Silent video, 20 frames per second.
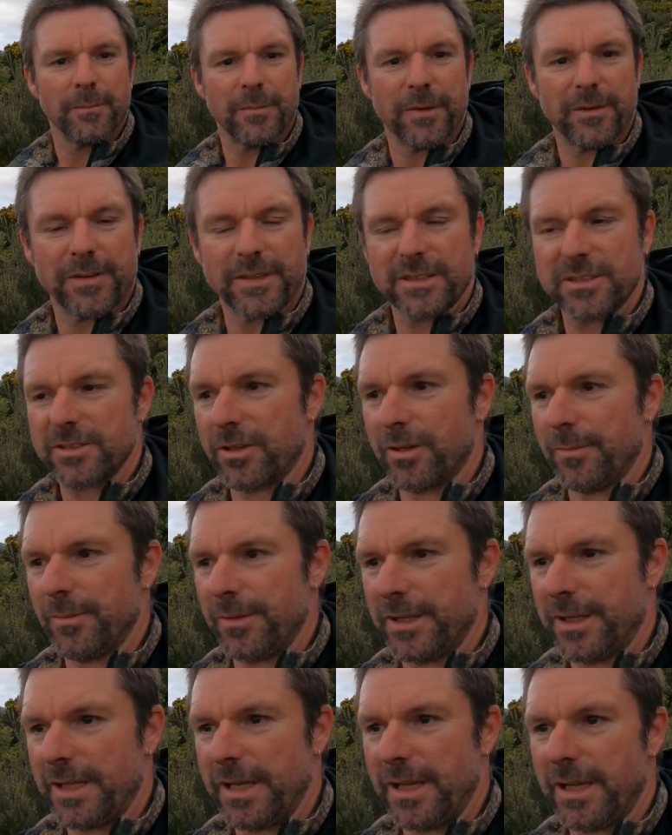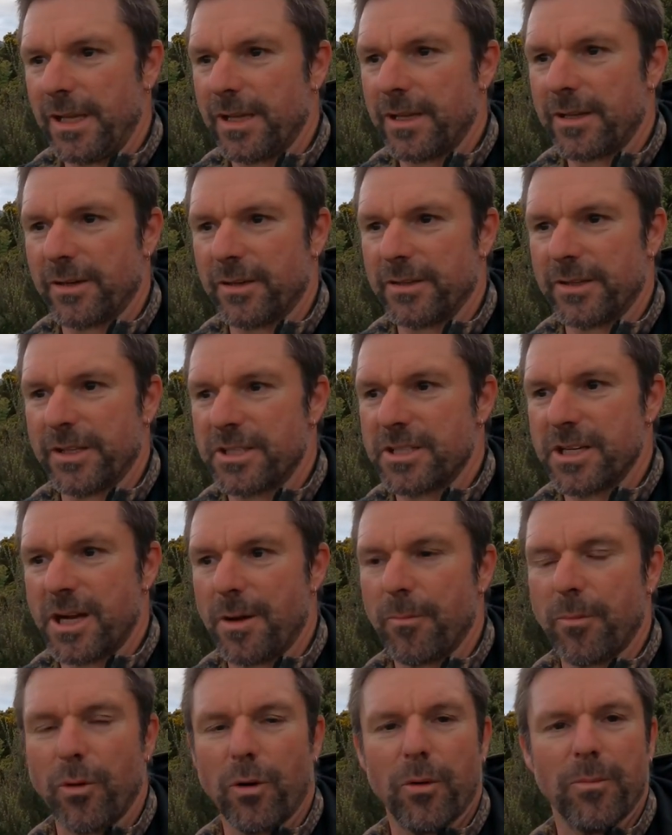Bit of excitement there, got the
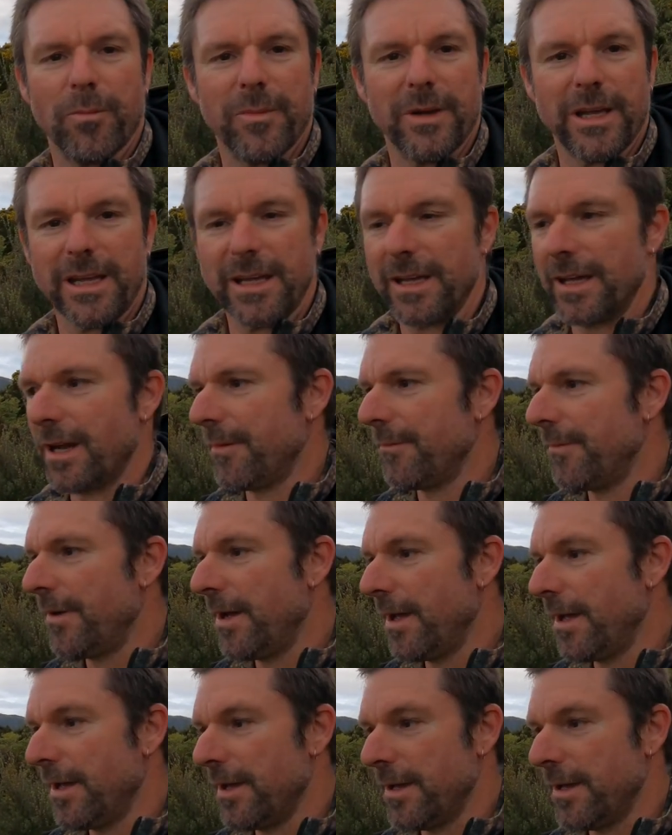jump on me. Um,